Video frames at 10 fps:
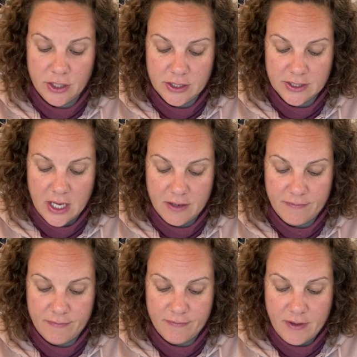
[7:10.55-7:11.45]
You just kind of
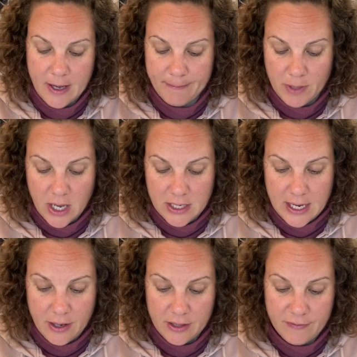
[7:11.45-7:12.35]
cut it
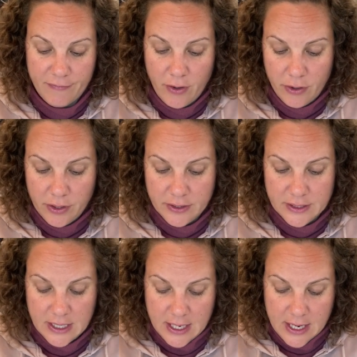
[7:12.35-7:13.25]
out on the fold.